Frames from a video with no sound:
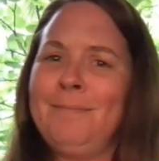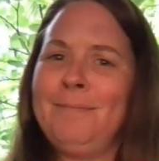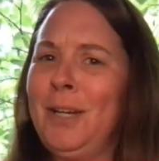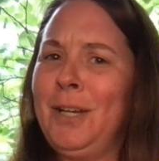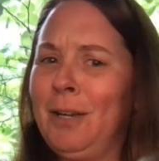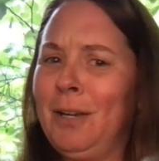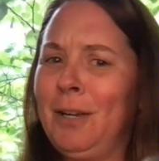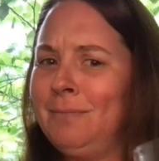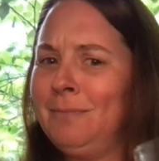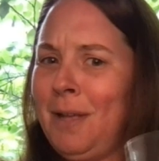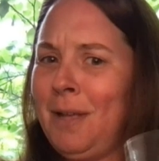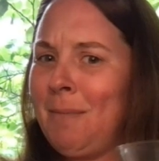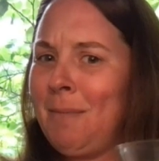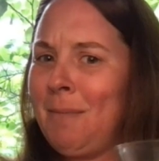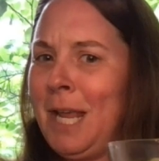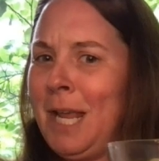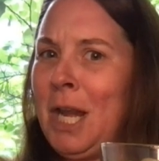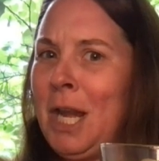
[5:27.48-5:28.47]
you know,
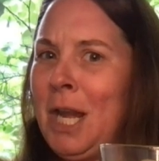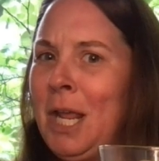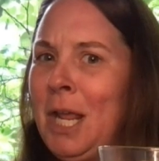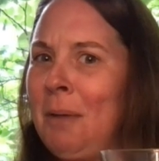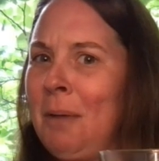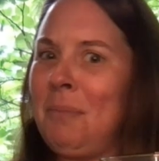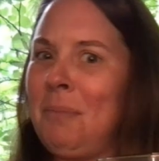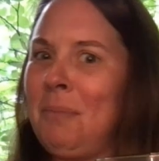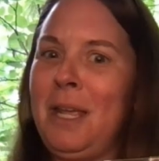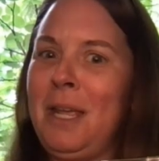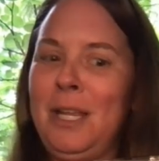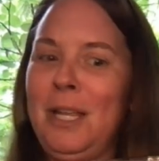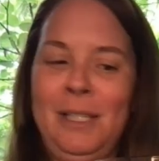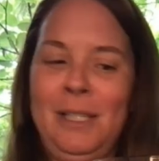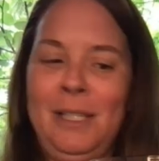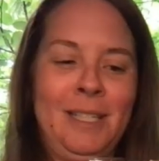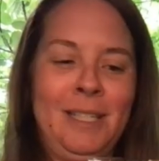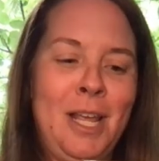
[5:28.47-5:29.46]
am I eating peas